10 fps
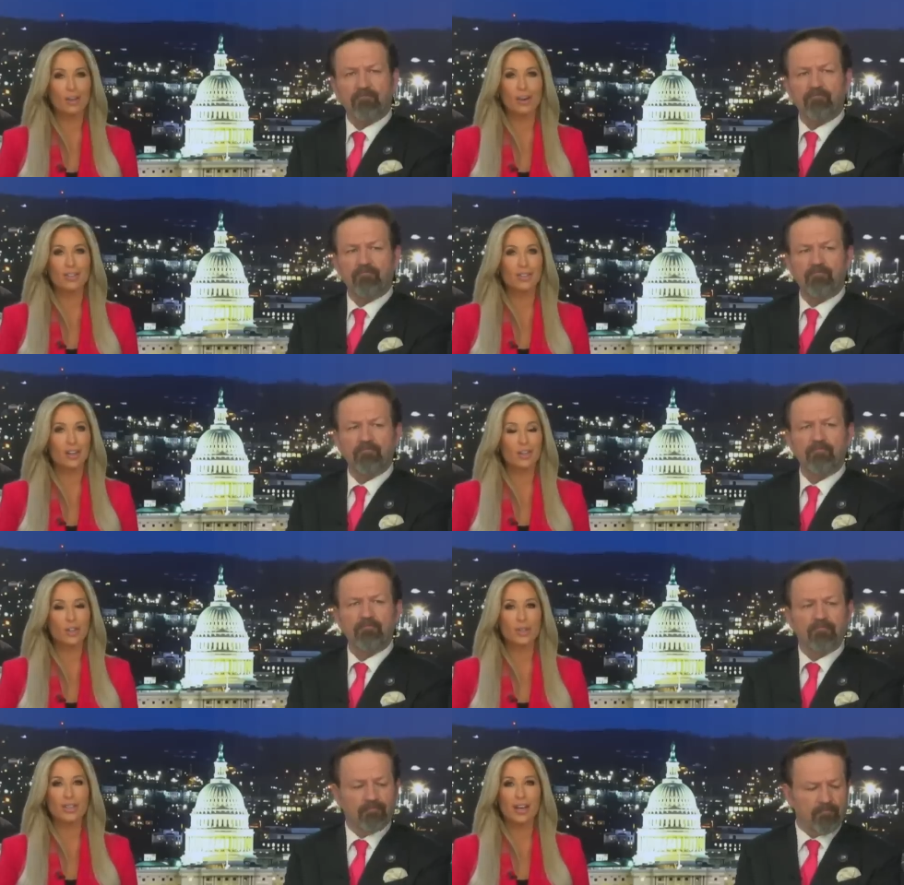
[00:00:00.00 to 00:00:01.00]
Speaker 1: across the
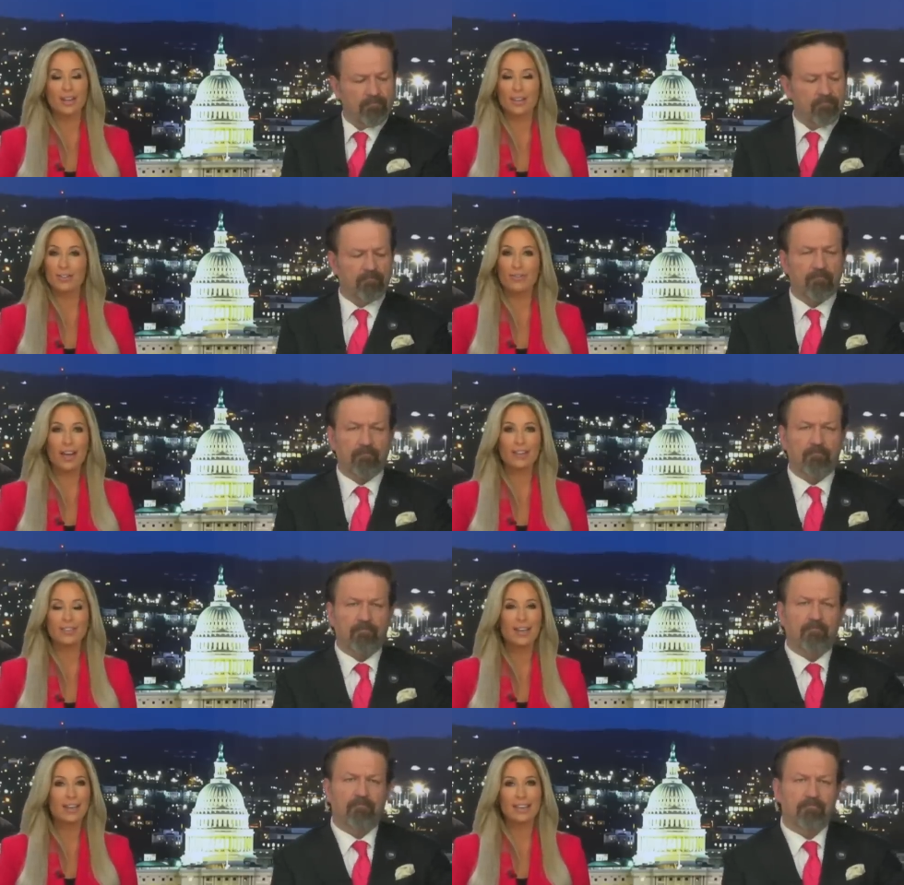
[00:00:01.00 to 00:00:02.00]
country, that it, in
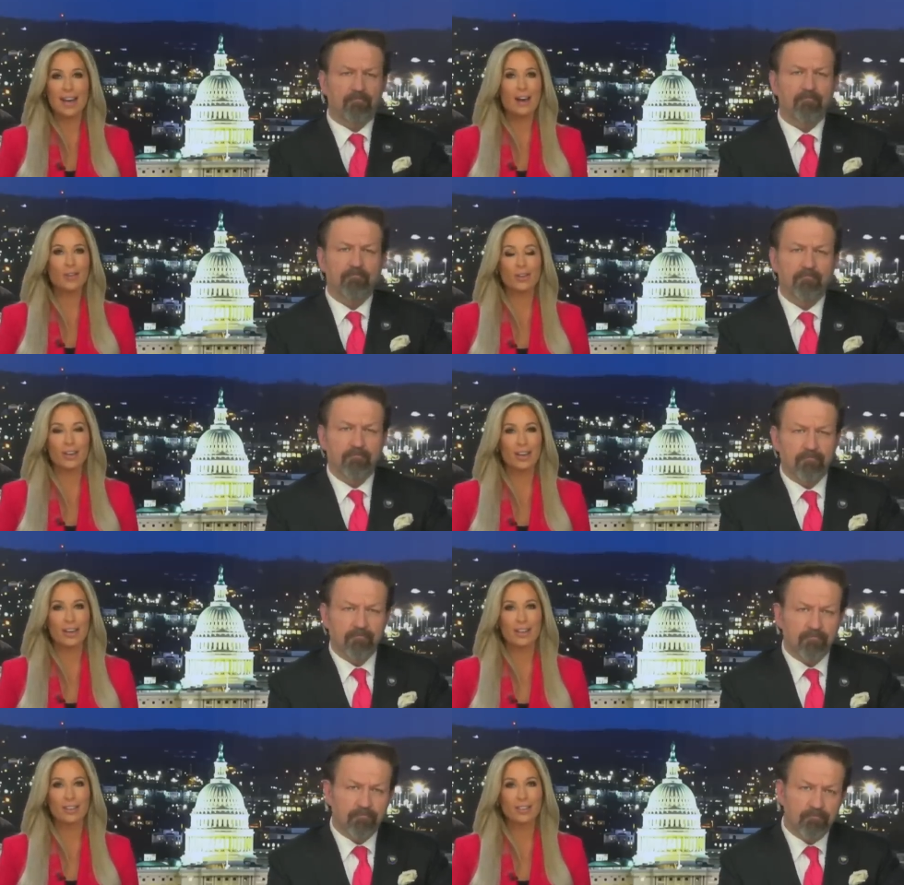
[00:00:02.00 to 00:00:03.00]
fact, gathered
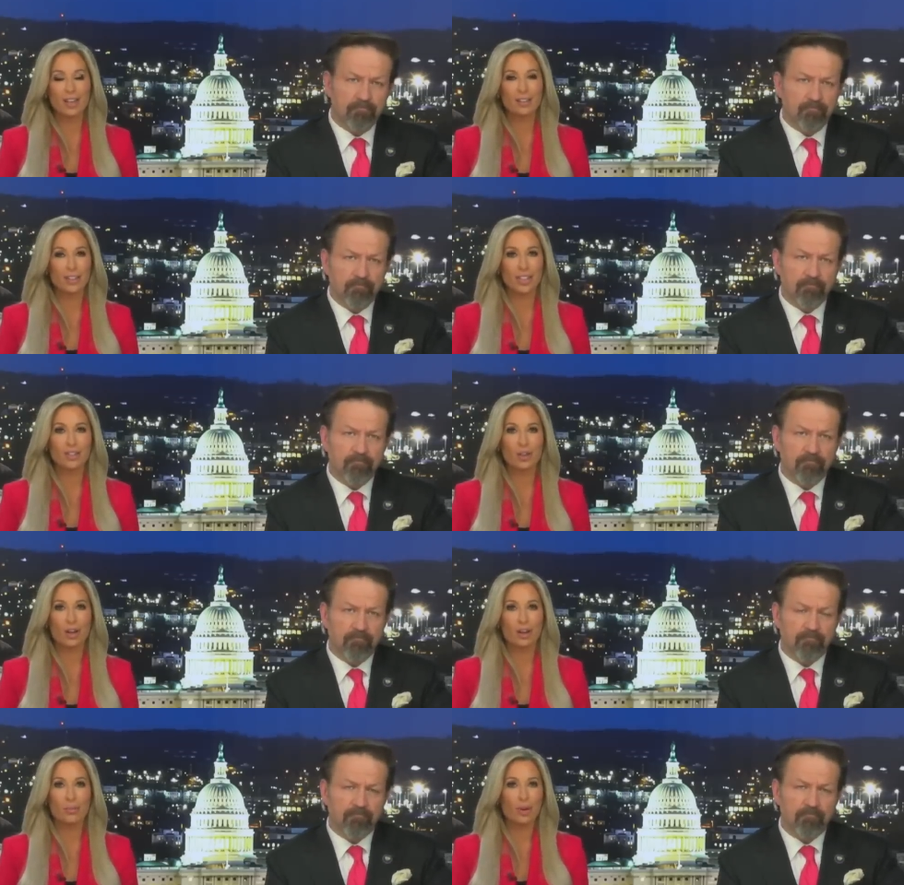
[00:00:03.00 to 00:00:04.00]
intelligence
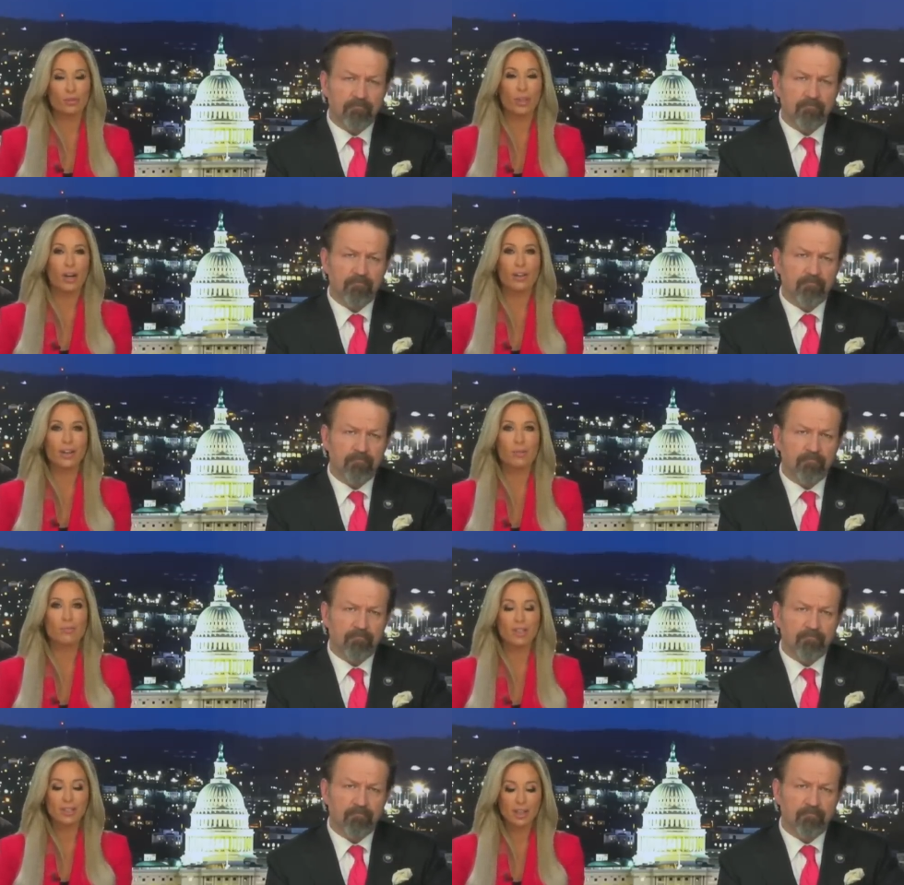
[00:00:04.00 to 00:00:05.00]
regarding our
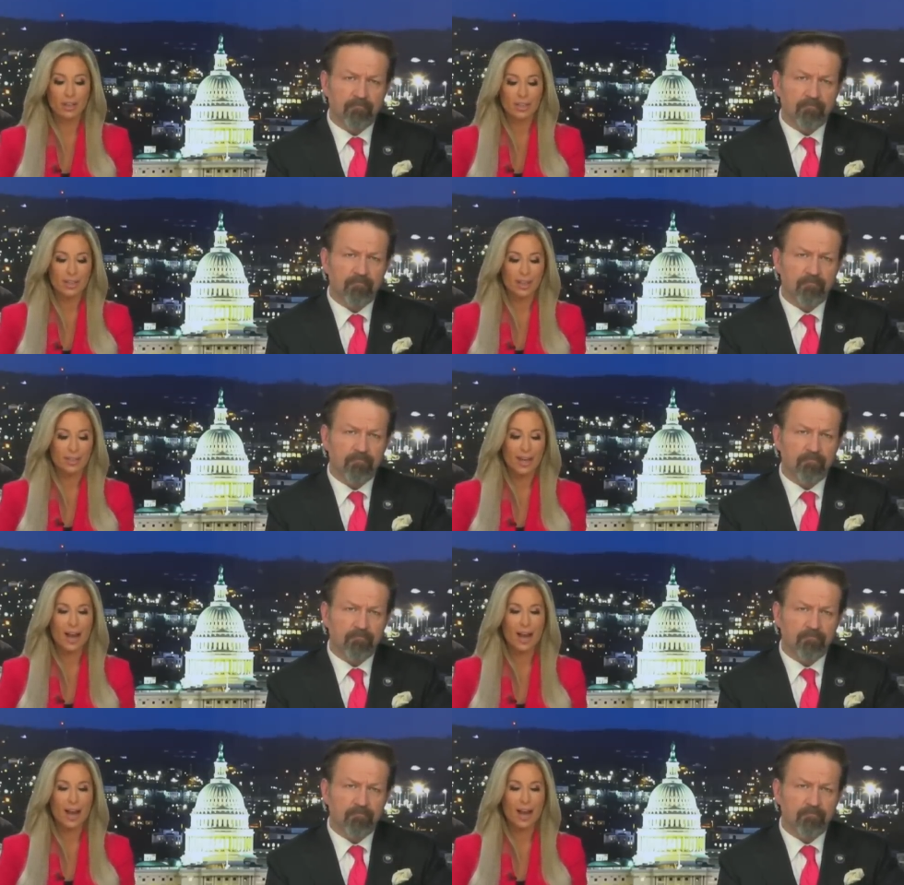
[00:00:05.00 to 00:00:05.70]
military sites.